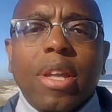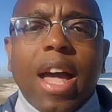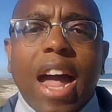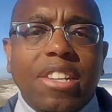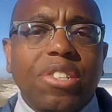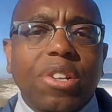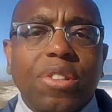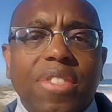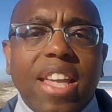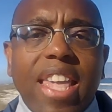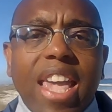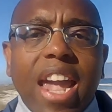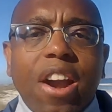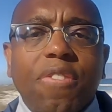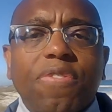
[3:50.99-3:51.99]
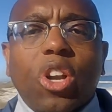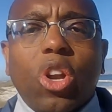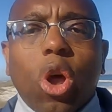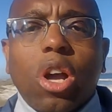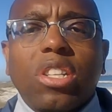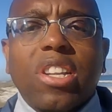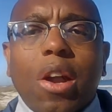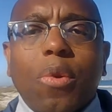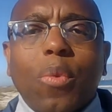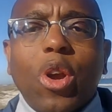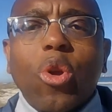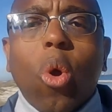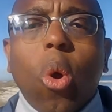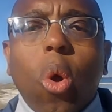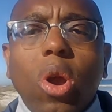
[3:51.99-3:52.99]
until the year of the lockdown, when
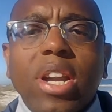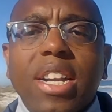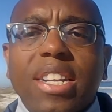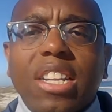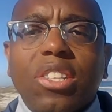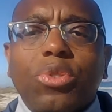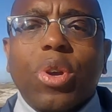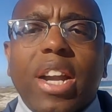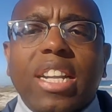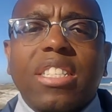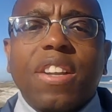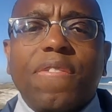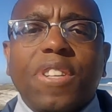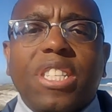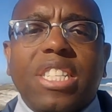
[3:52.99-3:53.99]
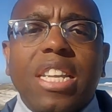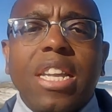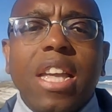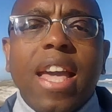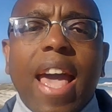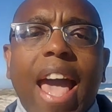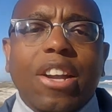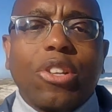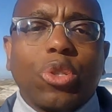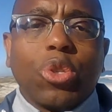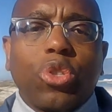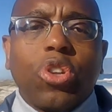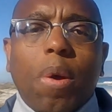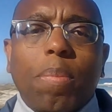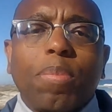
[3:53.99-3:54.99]
all industrial activity had to
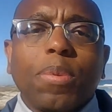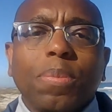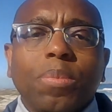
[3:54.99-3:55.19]
stop,